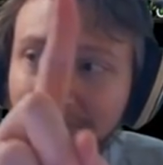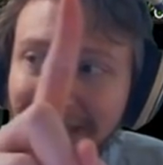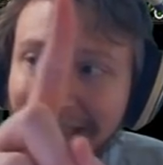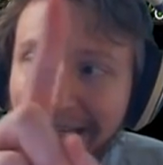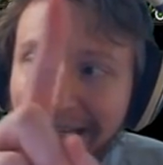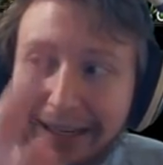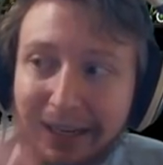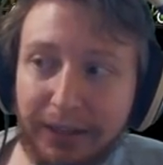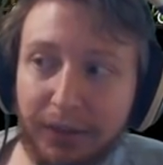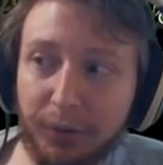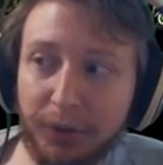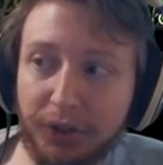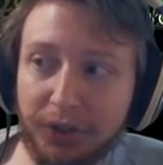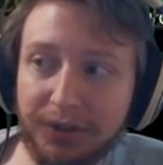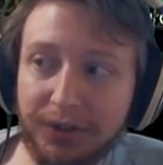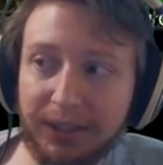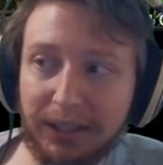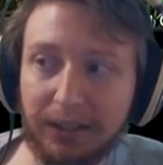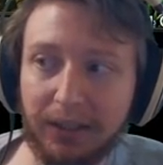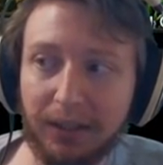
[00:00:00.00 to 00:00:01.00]
And I know what you're
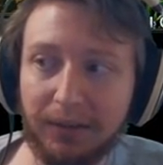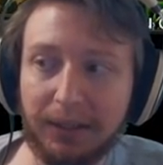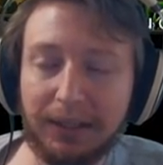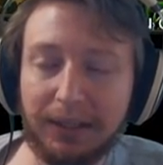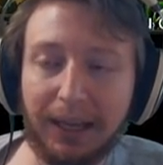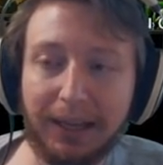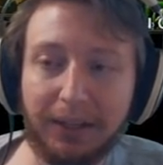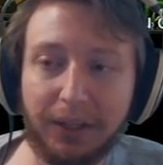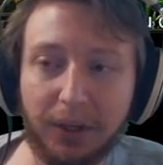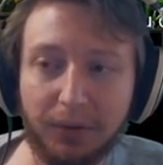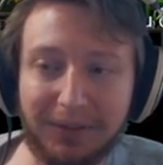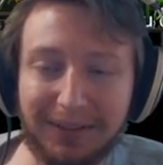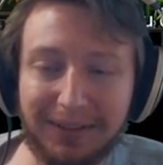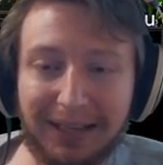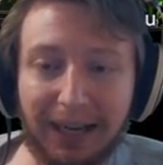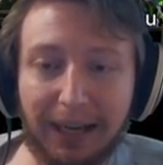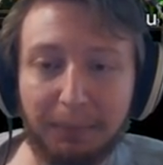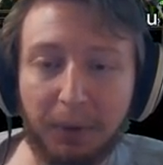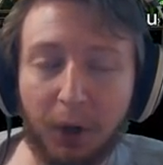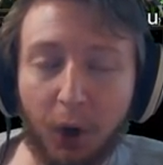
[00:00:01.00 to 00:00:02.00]
saying, all right? I know.
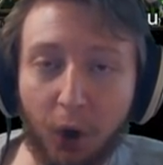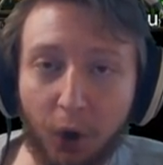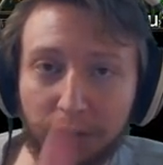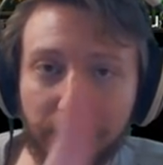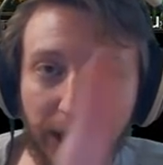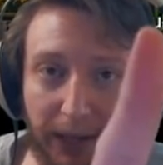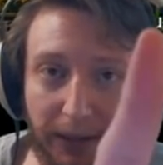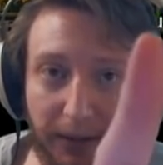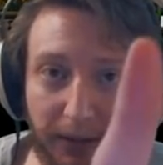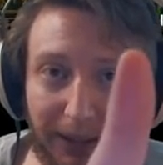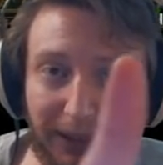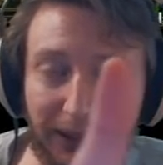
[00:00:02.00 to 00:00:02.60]
Stop. Hold on.